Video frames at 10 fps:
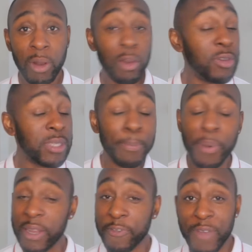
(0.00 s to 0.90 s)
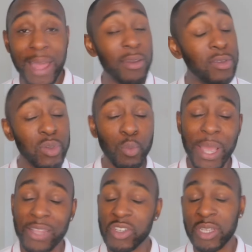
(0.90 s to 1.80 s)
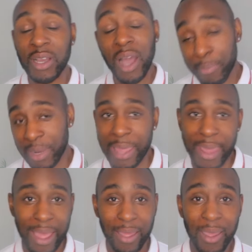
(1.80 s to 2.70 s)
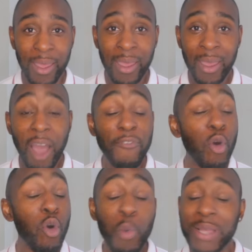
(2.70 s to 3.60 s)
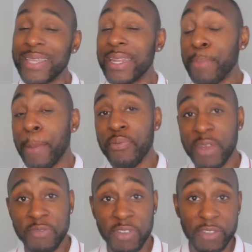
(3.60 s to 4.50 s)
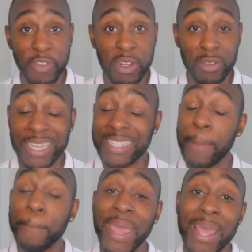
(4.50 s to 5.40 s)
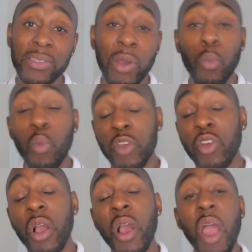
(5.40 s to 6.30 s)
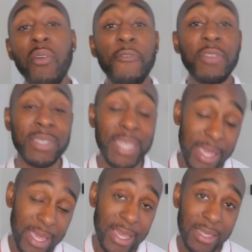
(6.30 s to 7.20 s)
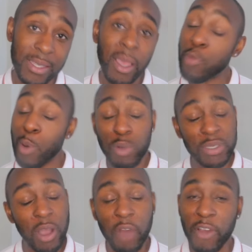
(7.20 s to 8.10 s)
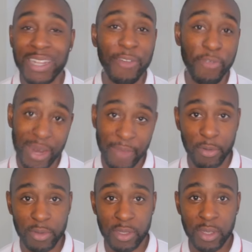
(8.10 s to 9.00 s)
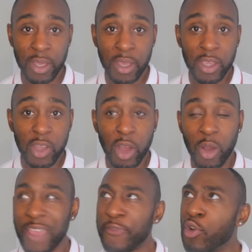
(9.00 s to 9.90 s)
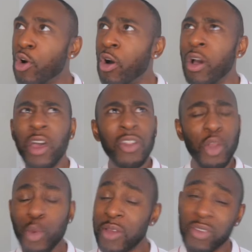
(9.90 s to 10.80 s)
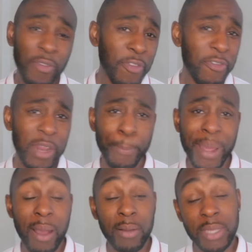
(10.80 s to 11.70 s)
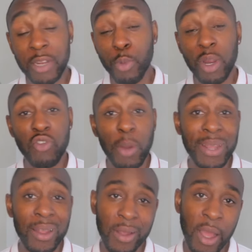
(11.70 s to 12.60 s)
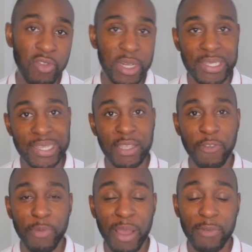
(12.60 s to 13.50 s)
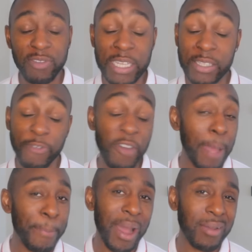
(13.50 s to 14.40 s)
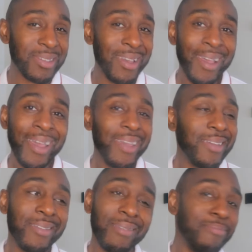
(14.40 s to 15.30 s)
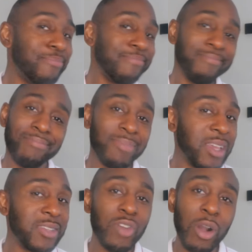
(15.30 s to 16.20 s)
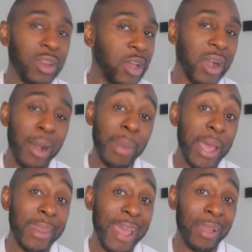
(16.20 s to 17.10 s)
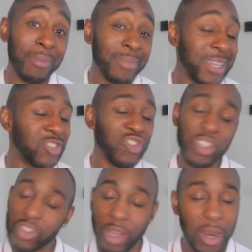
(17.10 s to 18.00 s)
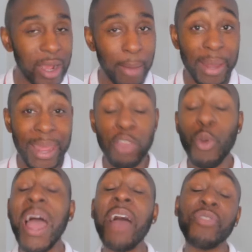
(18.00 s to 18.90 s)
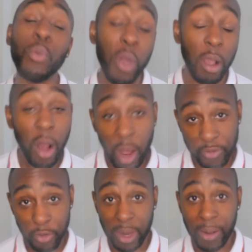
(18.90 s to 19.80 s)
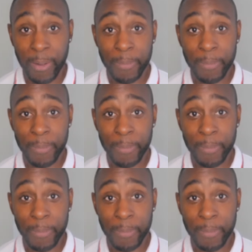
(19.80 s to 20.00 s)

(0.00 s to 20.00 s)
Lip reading: Losing body fat, losing weight doesn't come like that. I've always said in my previous videos, it depends on what your current physique is. Everyone will start off at different levels. If you're 250 pounds and you want to drop down to 165 pounds, it's not going to come like that. It's just not going to come like that. You have to work hard for it.